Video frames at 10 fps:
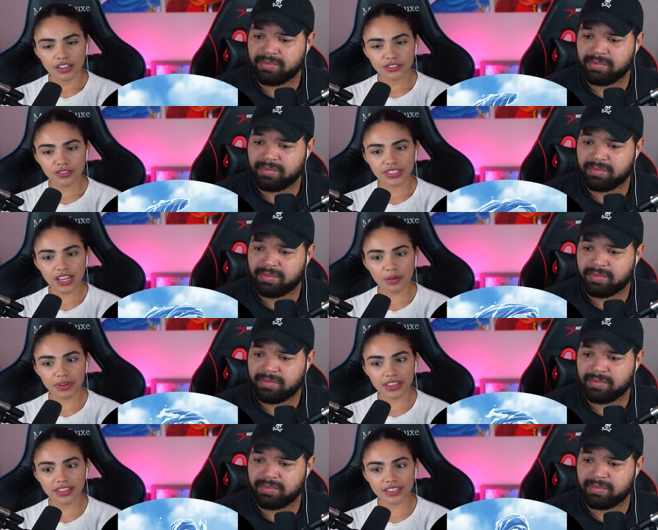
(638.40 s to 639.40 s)
Speaker 1: Don't tell
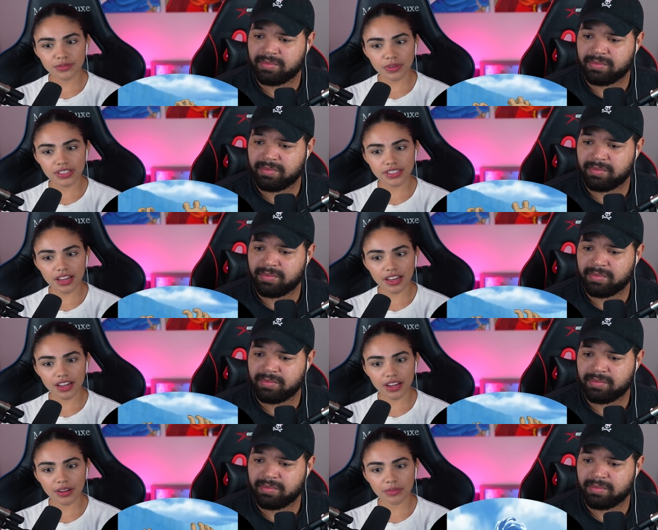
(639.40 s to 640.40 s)
me this was
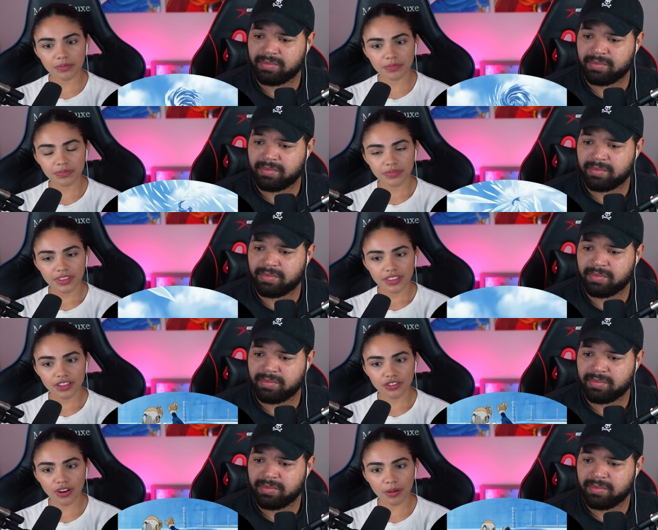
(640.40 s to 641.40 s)
um the
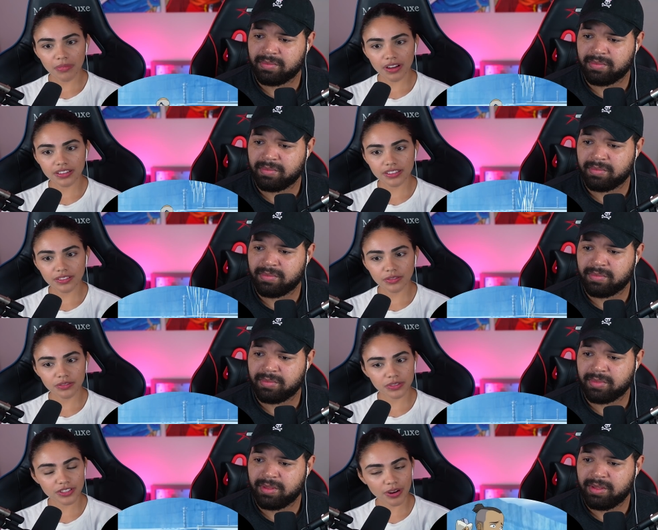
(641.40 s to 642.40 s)
grandma
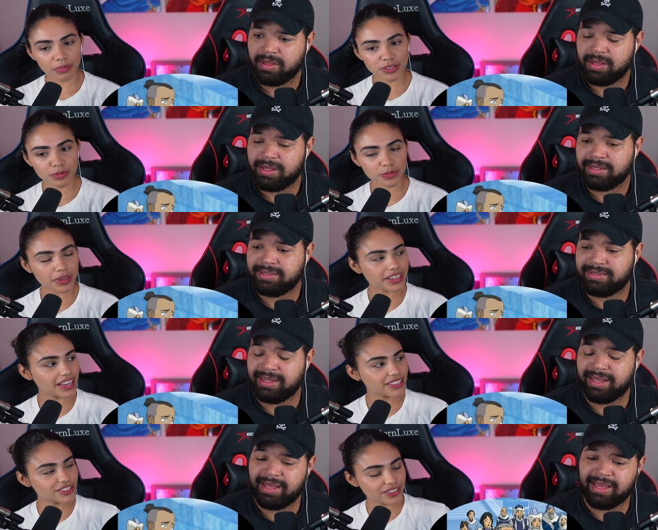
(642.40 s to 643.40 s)
was the grandma supposed to be
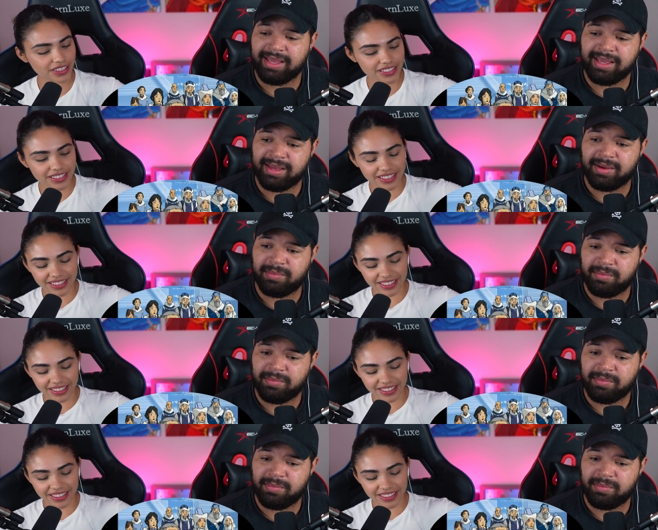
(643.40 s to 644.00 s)
engaged Damn.